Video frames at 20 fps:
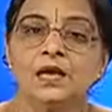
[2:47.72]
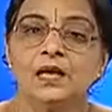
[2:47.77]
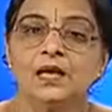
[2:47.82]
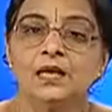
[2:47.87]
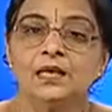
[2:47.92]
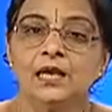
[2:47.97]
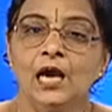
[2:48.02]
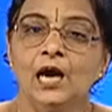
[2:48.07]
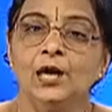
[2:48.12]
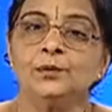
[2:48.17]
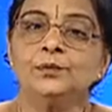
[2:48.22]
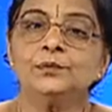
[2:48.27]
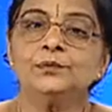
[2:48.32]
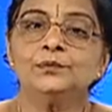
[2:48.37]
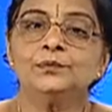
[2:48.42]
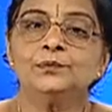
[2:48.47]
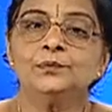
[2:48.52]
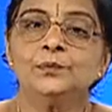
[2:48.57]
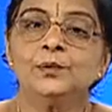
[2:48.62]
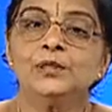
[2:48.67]
Now,
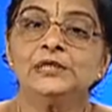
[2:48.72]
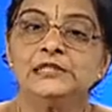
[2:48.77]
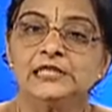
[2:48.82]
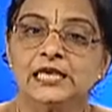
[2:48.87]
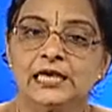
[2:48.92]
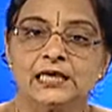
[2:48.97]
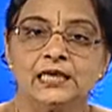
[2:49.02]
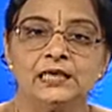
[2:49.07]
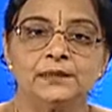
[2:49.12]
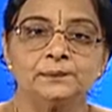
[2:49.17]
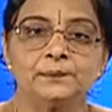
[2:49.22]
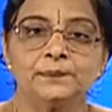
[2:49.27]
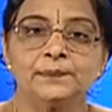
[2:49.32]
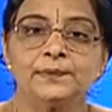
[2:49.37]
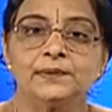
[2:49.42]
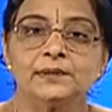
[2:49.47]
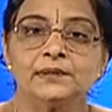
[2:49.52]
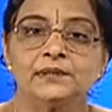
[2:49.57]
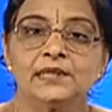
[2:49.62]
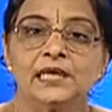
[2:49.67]
we will take up
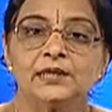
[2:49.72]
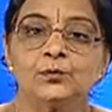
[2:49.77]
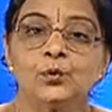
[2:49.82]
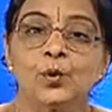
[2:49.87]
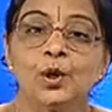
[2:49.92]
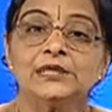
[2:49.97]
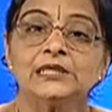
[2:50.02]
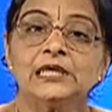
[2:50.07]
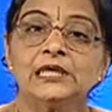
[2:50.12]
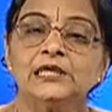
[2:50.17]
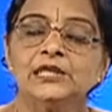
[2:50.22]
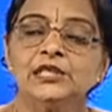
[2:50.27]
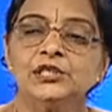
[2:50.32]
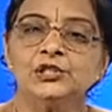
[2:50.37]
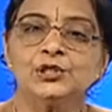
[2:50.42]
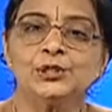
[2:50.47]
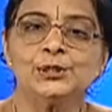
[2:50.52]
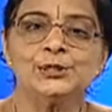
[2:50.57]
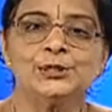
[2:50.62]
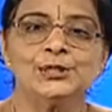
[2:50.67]
that what
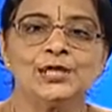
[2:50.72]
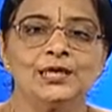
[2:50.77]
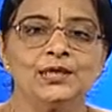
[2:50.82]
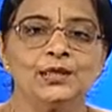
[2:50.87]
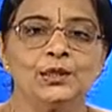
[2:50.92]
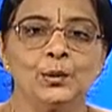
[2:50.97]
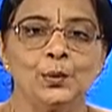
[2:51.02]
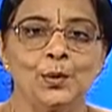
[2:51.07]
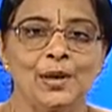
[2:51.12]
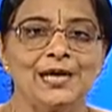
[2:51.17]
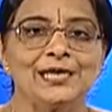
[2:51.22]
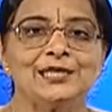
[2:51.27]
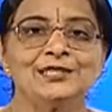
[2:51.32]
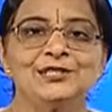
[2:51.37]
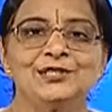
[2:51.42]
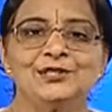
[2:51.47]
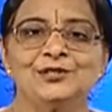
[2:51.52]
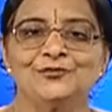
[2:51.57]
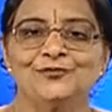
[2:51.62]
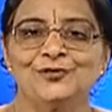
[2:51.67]
conditions are required
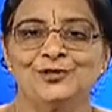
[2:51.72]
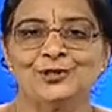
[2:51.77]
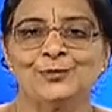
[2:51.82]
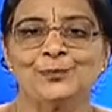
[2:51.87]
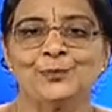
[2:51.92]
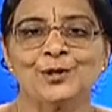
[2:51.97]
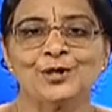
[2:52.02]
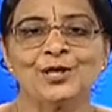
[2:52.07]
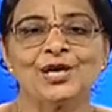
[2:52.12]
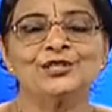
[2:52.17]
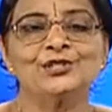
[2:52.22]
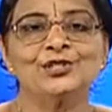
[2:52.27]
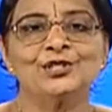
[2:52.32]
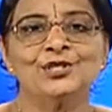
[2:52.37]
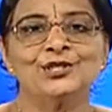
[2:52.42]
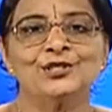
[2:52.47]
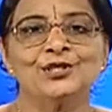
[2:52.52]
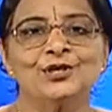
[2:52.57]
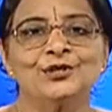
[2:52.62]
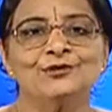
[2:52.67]
for the
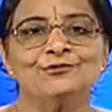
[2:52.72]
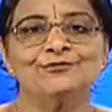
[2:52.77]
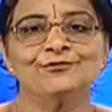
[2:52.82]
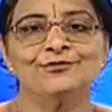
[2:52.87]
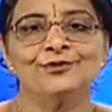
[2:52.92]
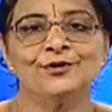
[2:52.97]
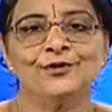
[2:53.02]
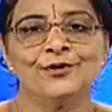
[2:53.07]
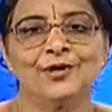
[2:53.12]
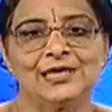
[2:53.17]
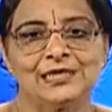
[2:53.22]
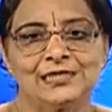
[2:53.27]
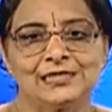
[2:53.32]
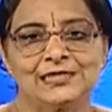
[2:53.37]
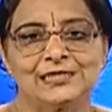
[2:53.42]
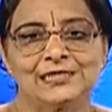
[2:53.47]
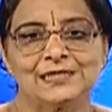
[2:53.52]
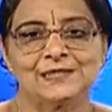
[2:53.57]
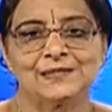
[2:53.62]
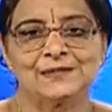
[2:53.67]
production of
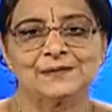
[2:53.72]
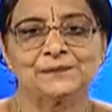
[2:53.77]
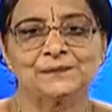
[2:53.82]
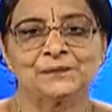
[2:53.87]
rice.